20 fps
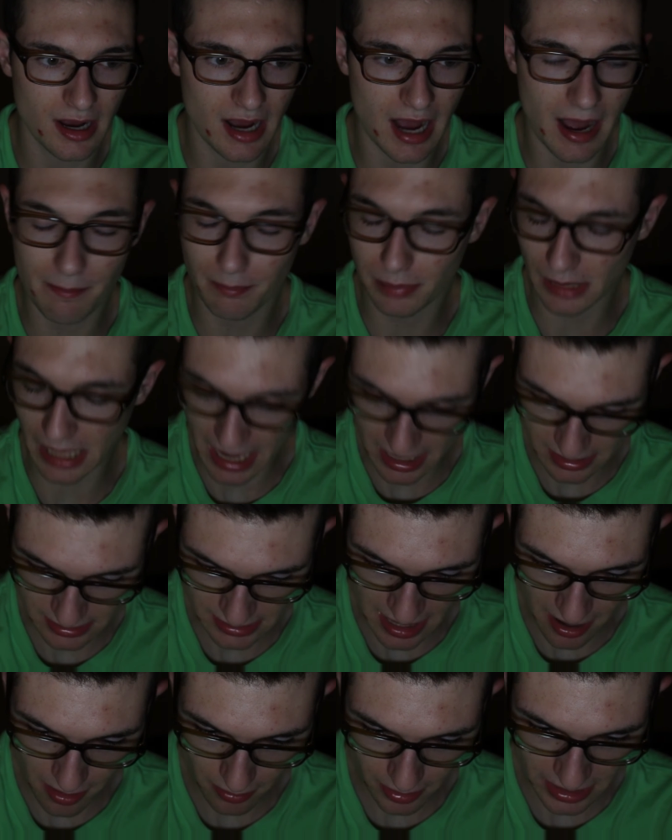I'm blacked
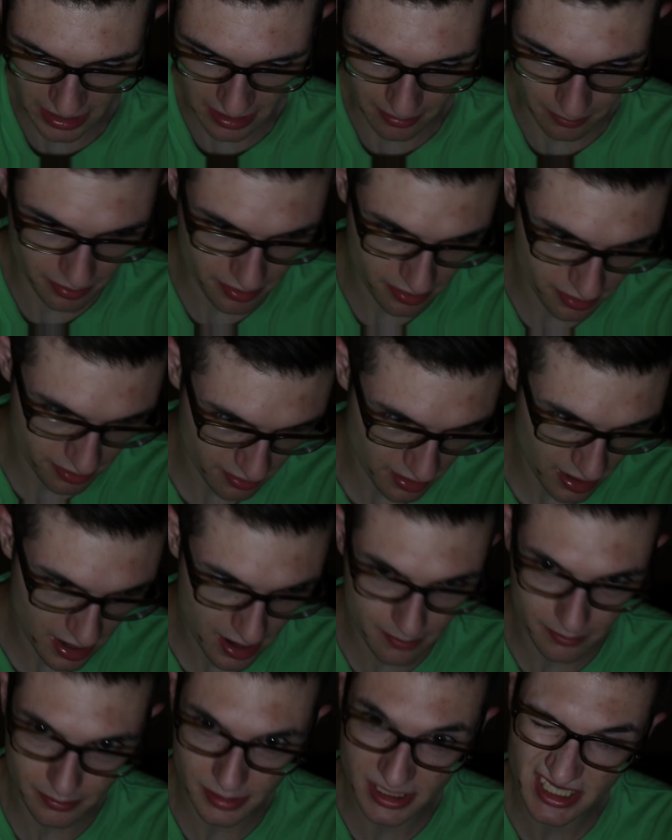out, and
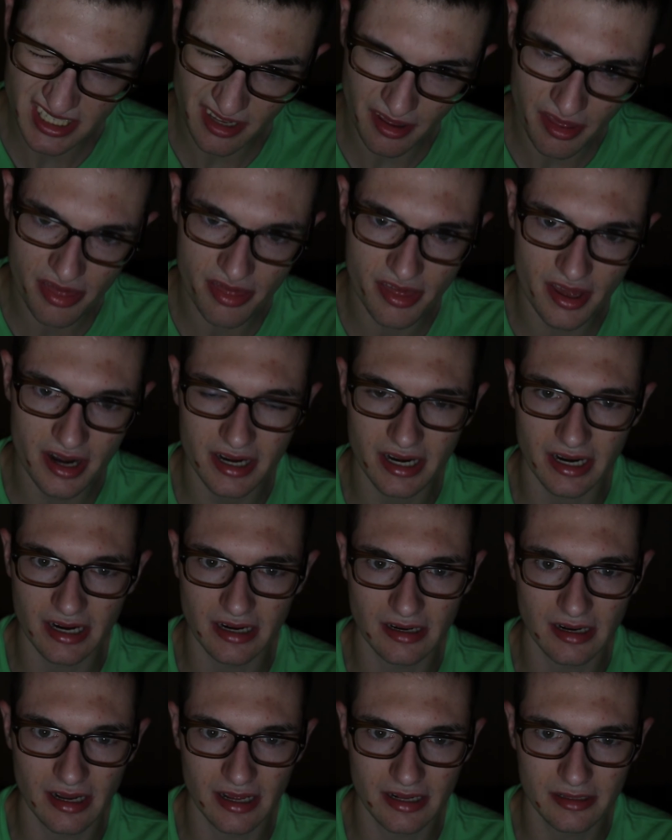I'm still
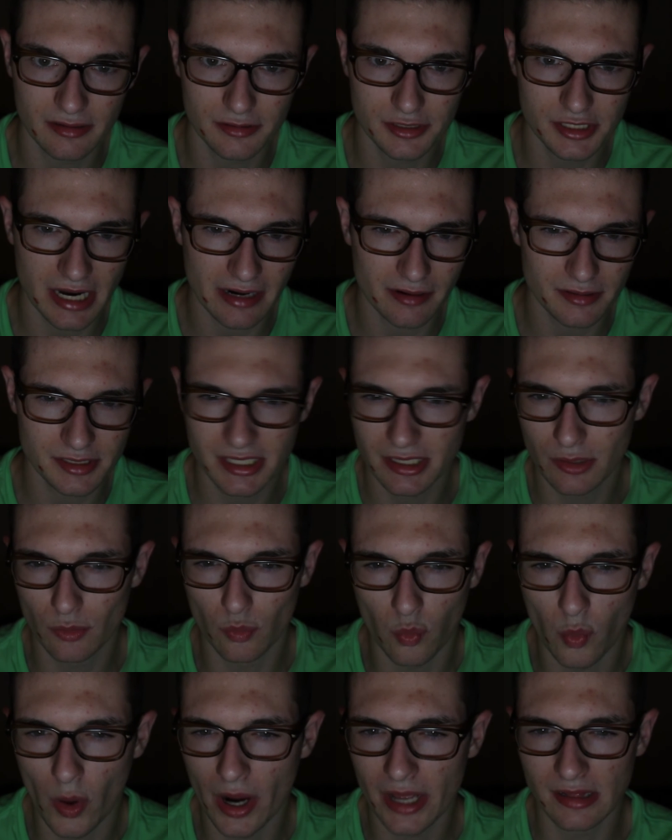thinking. Like, I don't see any
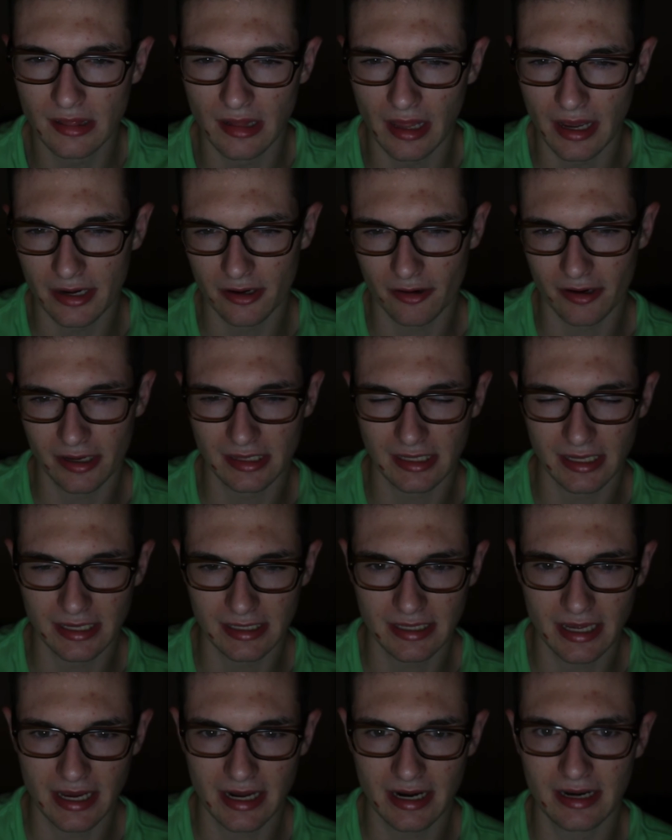white light or anything
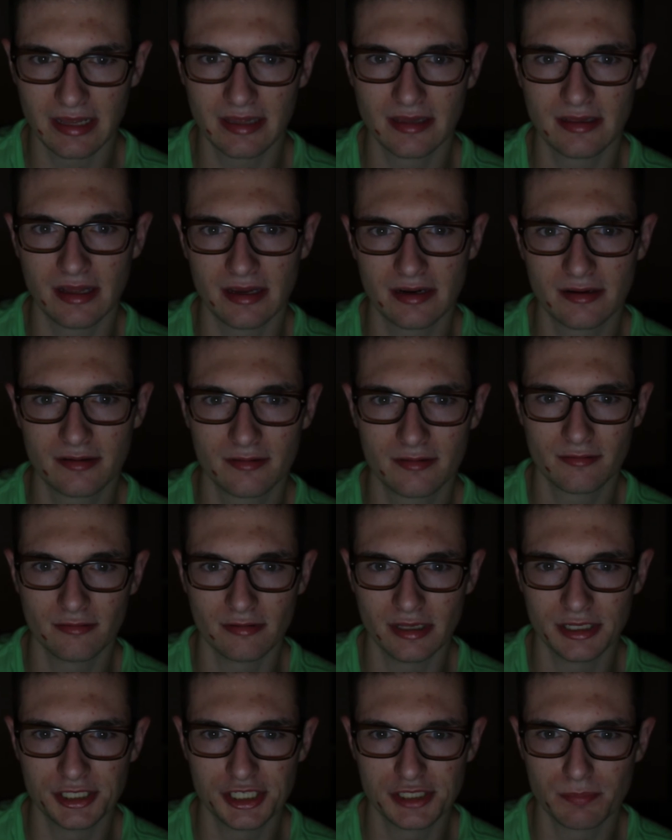like that, any like
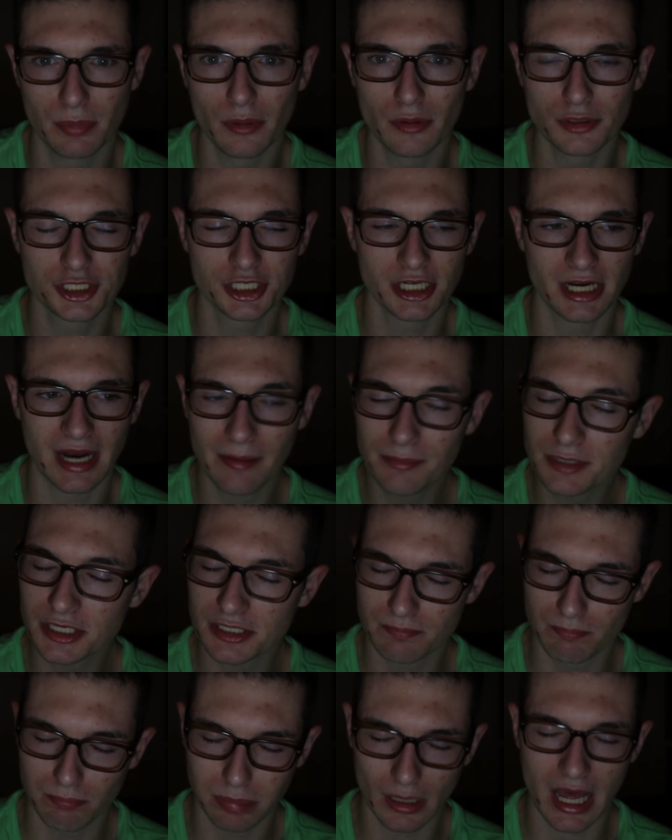religious bullshit. I'm
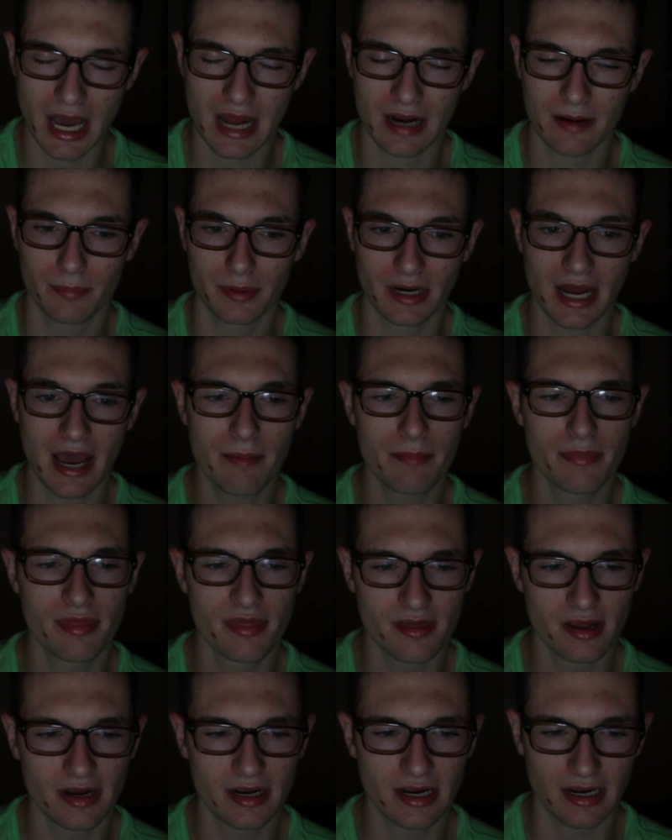just black, but I'm
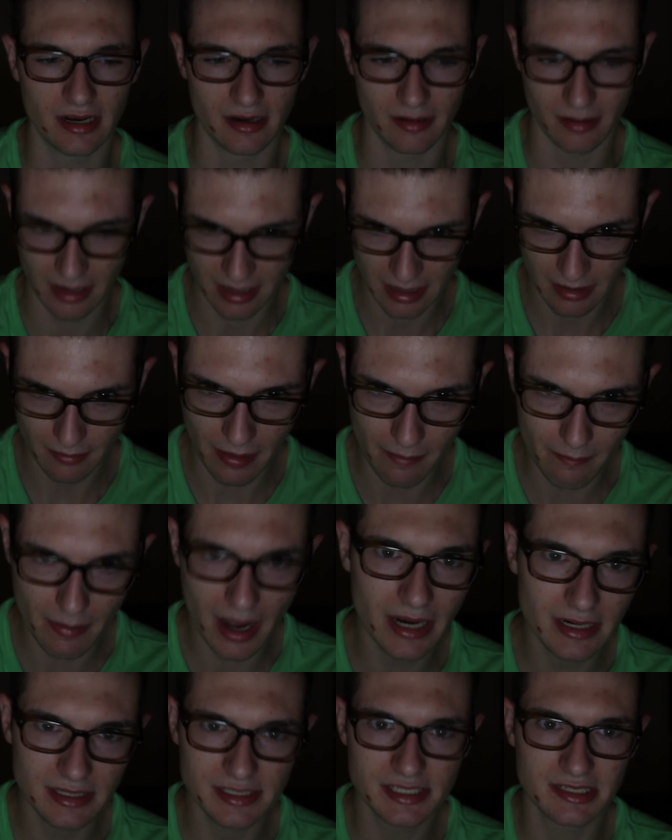thinking. My
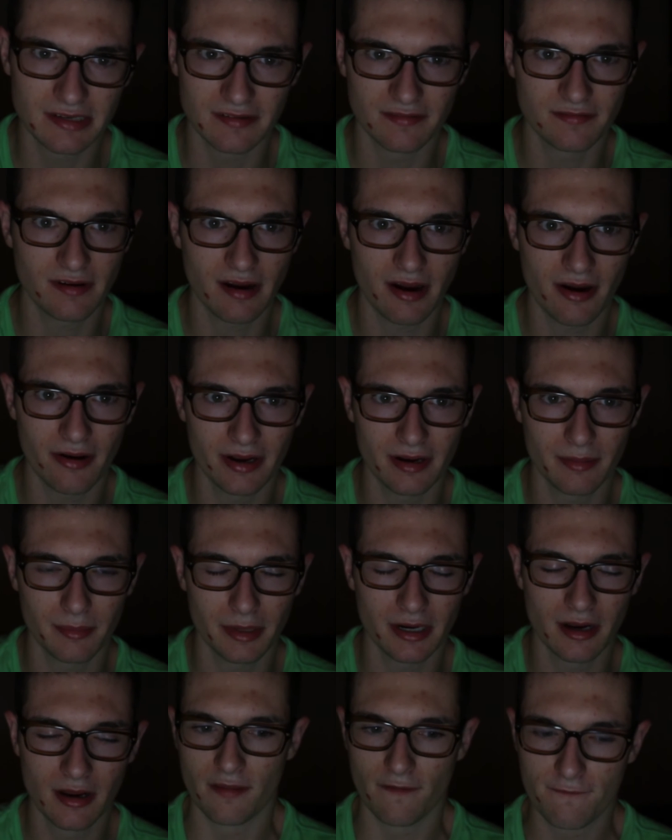mind is still firing. I'm
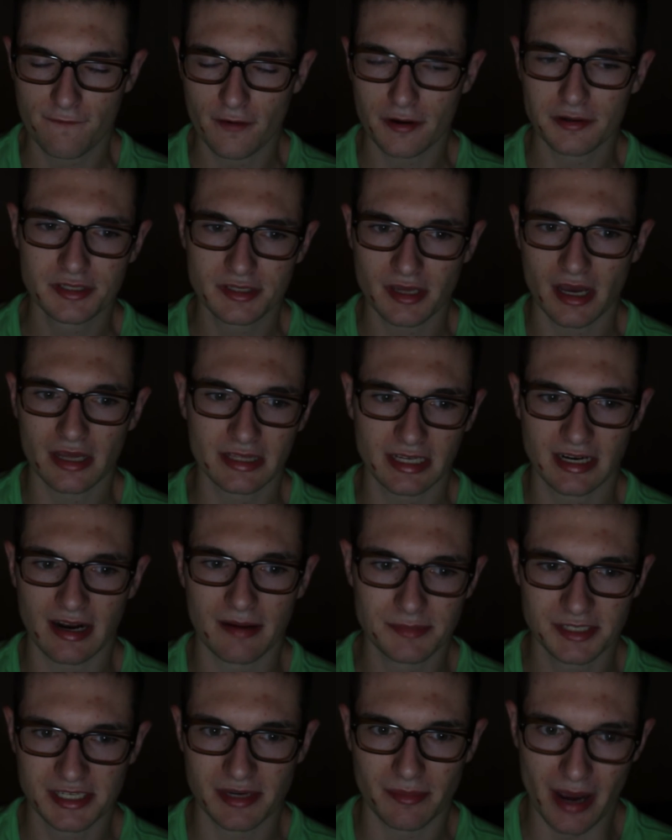like, the first thought that
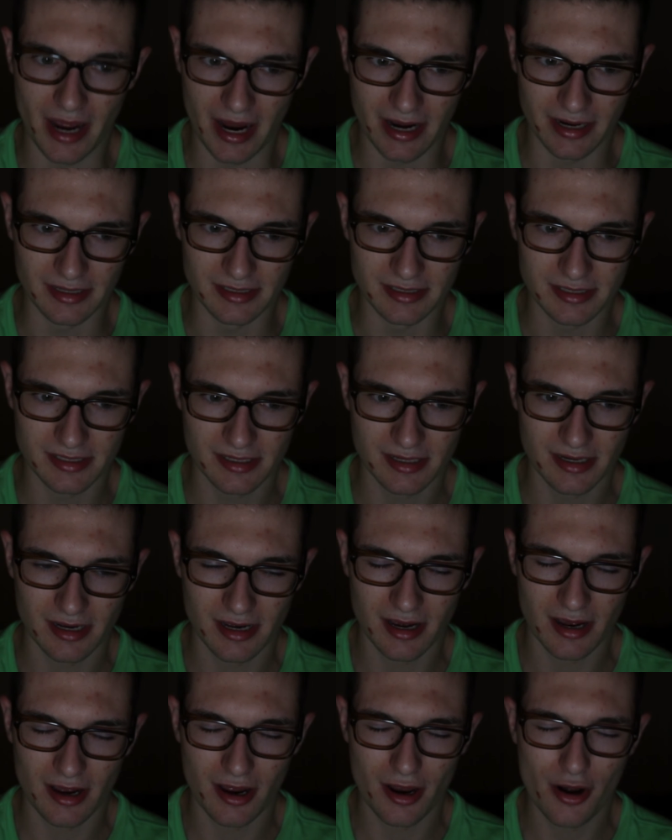comes to mind is,
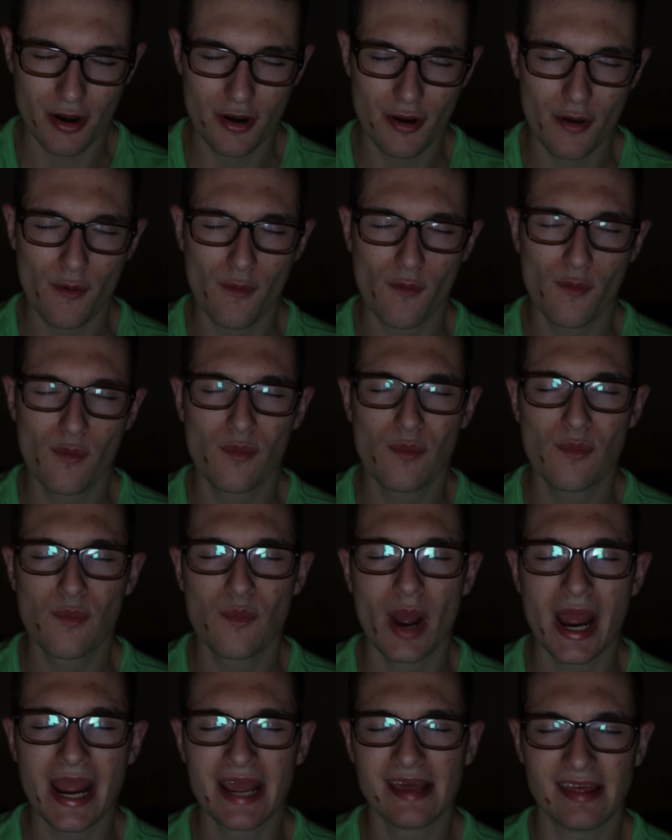no
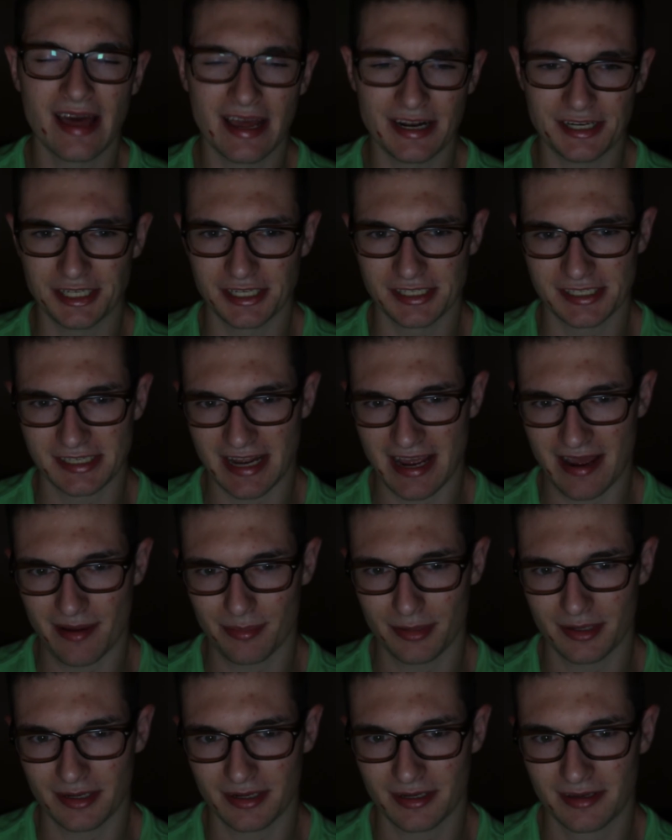way that just
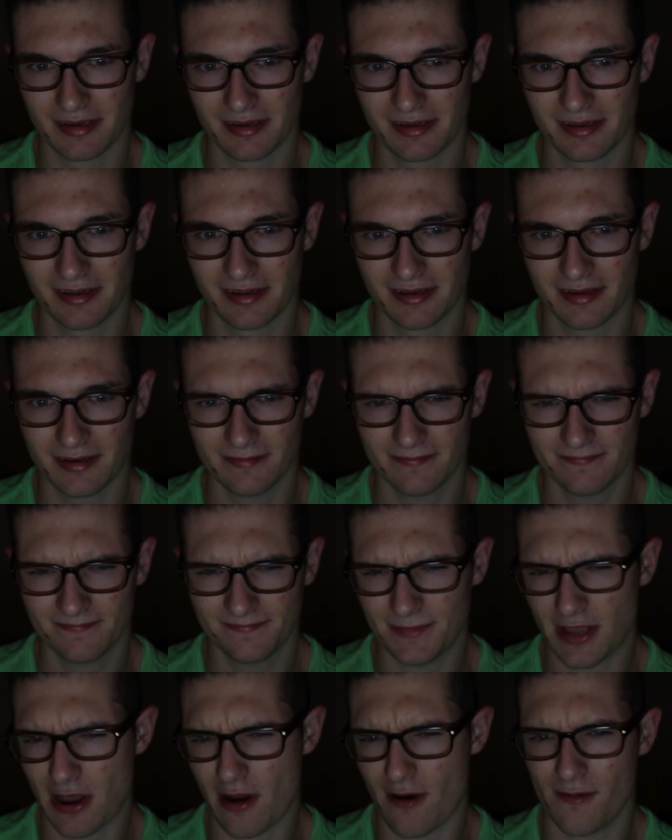happened.
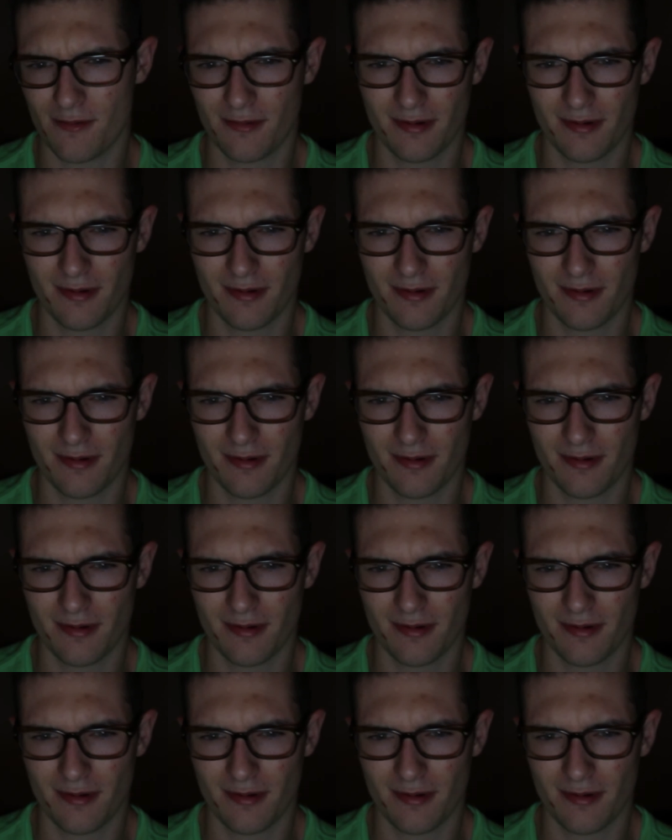No,